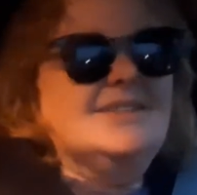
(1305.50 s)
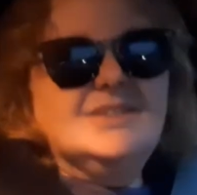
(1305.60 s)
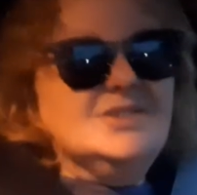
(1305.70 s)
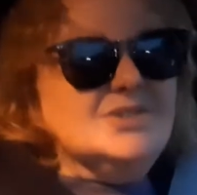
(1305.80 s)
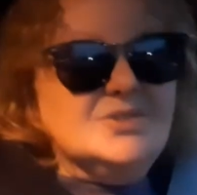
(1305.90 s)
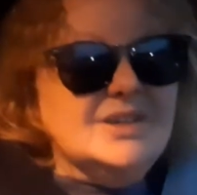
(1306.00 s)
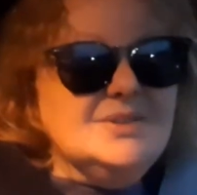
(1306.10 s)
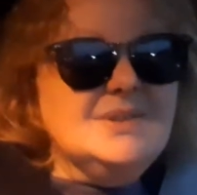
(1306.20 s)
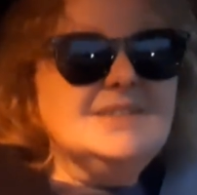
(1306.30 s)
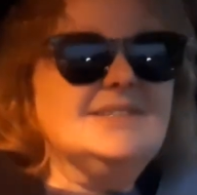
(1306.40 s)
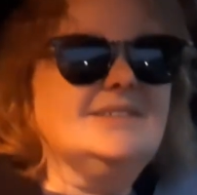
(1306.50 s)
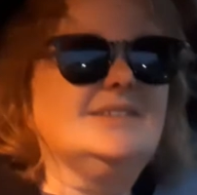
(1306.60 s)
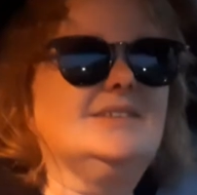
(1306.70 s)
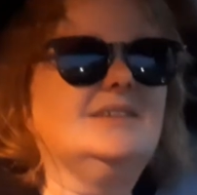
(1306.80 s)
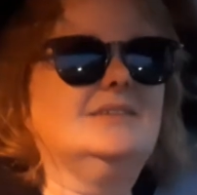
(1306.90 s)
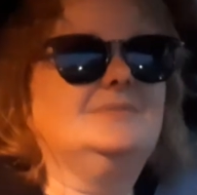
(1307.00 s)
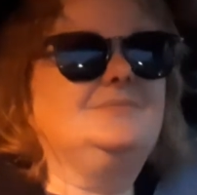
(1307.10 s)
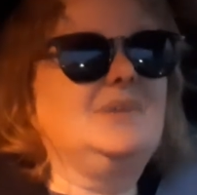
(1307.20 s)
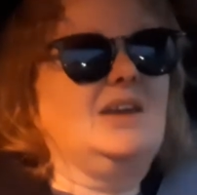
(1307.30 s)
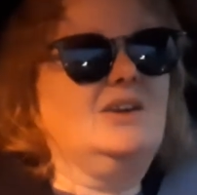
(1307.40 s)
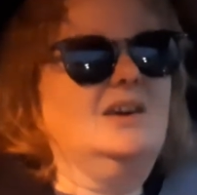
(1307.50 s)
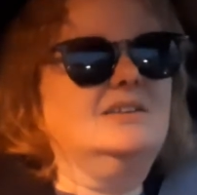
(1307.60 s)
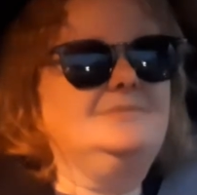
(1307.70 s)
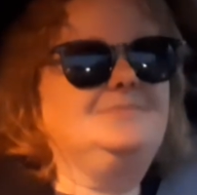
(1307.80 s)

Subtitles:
too strenuous at all.